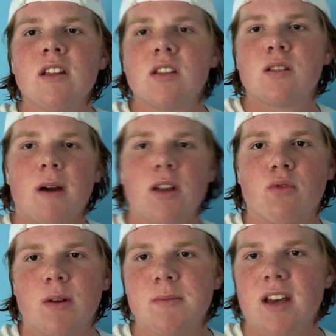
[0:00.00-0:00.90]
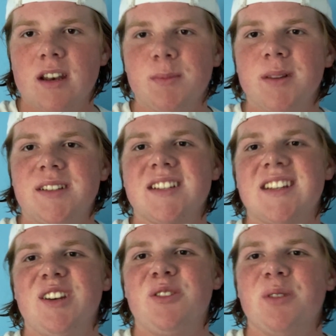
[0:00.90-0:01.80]
to my dream setup. Let's
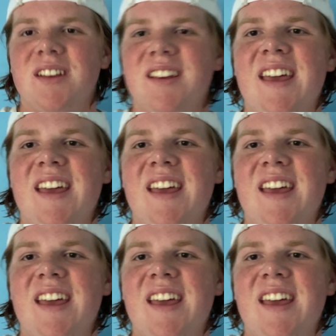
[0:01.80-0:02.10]
get into it.